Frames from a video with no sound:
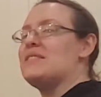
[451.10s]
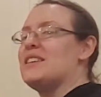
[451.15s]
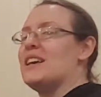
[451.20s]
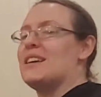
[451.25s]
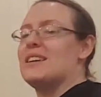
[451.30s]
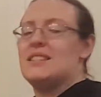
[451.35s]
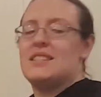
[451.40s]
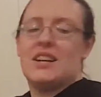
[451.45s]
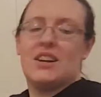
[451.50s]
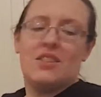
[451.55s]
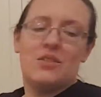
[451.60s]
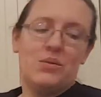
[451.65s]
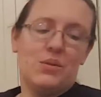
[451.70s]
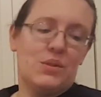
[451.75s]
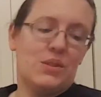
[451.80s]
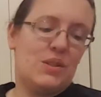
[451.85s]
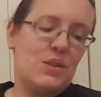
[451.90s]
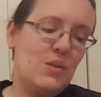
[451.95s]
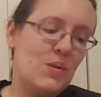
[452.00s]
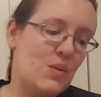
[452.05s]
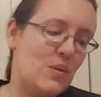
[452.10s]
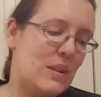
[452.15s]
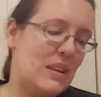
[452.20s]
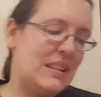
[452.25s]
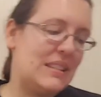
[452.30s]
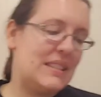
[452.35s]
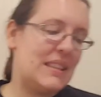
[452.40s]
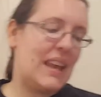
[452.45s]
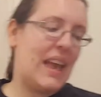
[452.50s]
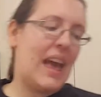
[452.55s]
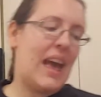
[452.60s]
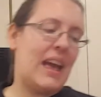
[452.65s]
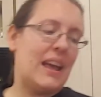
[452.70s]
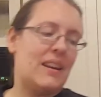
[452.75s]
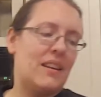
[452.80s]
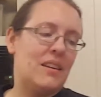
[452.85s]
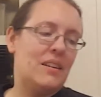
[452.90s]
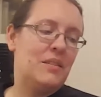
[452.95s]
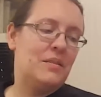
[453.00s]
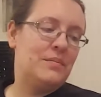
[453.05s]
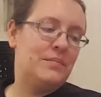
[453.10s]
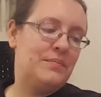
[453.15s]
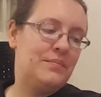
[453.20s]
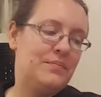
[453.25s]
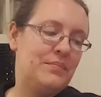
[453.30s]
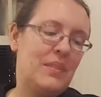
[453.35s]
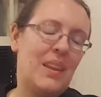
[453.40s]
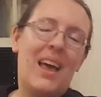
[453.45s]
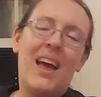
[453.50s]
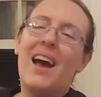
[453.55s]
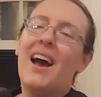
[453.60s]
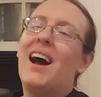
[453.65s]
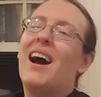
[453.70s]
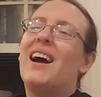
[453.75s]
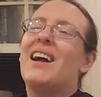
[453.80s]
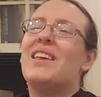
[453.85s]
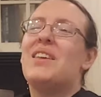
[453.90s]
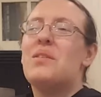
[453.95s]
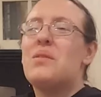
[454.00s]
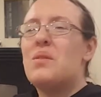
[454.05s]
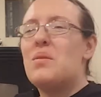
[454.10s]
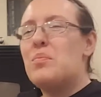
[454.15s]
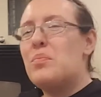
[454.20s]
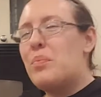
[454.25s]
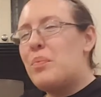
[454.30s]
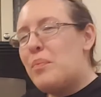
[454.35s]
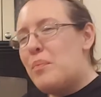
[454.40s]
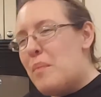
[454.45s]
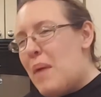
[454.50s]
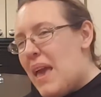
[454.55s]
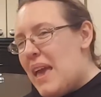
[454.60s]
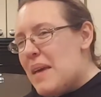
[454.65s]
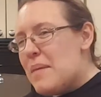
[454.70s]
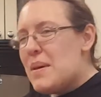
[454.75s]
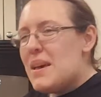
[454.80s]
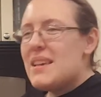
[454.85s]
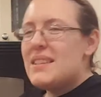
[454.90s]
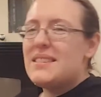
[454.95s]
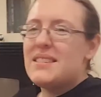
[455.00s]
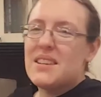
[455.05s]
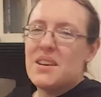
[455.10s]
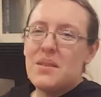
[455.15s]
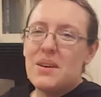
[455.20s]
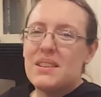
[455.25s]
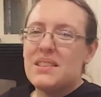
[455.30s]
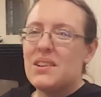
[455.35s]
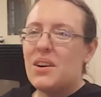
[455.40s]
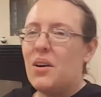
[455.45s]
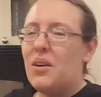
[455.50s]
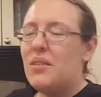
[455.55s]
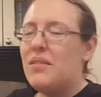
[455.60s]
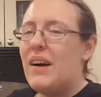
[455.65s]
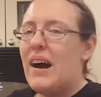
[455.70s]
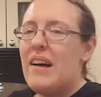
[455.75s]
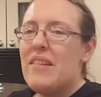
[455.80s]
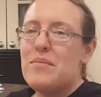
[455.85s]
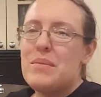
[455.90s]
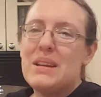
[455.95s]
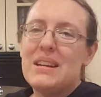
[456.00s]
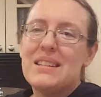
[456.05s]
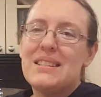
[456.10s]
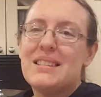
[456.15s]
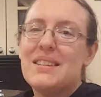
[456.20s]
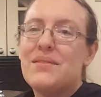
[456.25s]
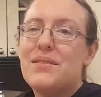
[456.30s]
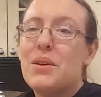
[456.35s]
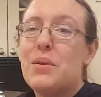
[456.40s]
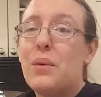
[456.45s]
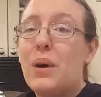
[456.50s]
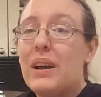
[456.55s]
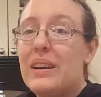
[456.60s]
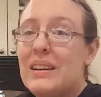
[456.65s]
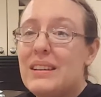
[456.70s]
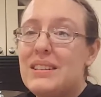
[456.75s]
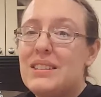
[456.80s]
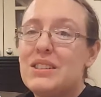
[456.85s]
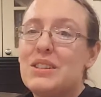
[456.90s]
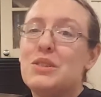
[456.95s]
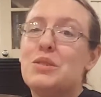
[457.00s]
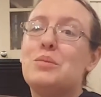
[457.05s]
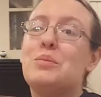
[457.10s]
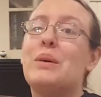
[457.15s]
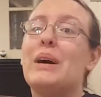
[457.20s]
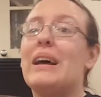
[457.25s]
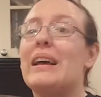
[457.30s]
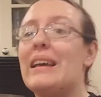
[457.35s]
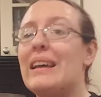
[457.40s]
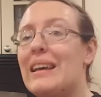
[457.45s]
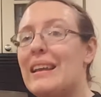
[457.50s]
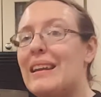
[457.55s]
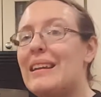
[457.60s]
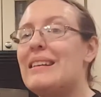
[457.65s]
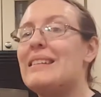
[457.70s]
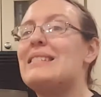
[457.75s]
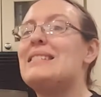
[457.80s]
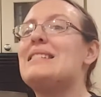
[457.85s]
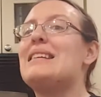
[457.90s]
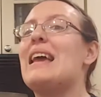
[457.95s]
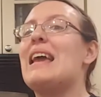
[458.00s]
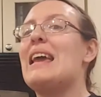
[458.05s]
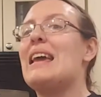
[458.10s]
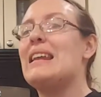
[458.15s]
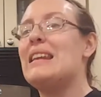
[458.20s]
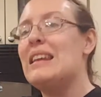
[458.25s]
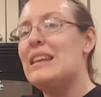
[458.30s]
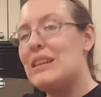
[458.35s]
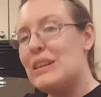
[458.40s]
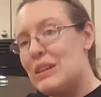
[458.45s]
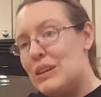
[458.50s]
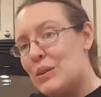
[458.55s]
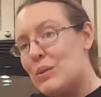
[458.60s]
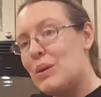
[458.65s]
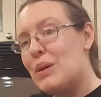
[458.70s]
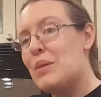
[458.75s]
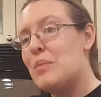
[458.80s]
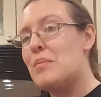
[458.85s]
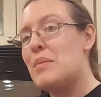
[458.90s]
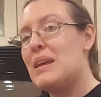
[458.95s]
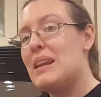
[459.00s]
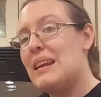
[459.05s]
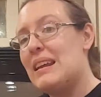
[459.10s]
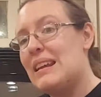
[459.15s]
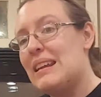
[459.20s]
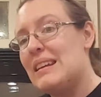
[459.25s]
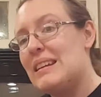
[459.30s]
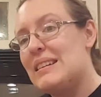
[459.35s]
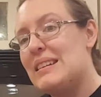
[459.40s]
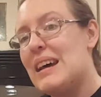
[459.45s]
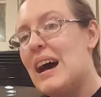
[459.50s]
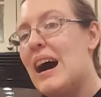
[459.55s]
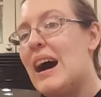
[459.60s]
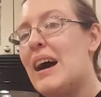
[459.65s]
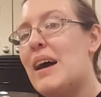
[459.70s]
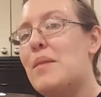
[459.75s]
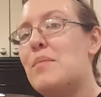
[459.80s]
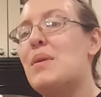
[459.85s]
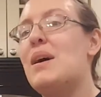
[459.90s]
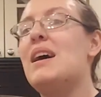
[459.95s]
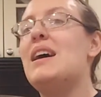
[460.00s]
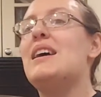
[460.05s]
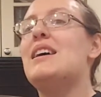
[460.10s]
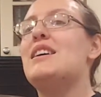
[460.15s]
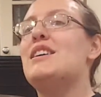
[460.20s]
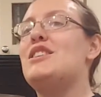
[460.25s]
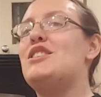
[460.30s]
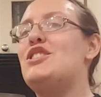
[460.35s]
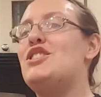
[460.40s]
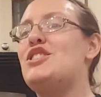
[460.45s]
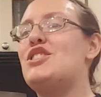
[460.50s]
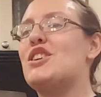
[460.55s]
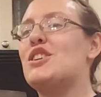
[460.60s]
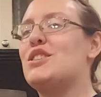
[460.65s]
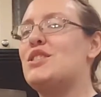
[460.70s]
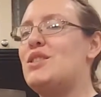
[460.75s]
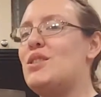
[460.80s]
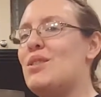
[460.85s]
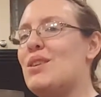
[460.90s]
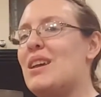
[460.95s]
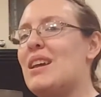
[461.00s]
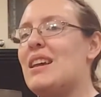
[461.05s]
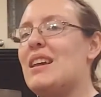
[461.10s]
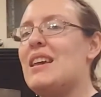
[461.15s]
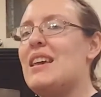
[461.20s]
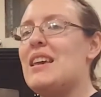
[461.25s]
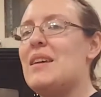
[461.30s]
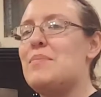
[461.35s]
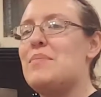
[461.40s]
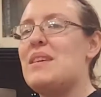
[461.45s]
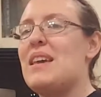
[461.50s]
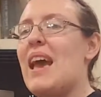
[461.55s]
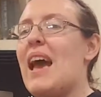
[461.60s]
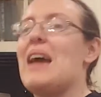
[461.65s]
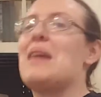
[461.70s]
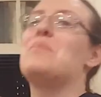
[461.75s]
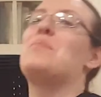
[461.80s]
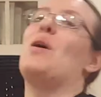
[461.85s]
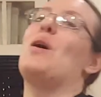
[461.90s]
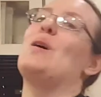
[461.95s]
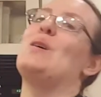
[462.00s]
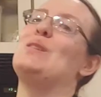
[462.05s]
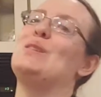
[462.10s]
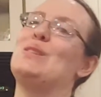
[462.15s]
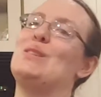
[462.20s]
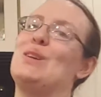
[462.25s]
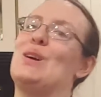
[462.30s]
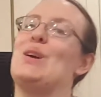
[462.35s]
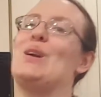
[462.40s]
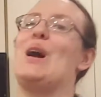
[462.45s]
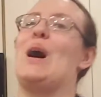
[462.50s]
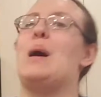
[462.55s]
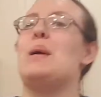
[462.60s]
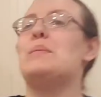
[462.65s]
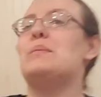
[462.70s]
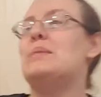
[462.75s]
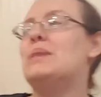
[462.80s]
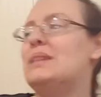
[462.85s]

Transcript: seconds here and we'll do this again. You could maybe do it the whole 5 minutes if you wanted to, but it's handy to do it a minute at a time just so you can keep the egg part stirred up.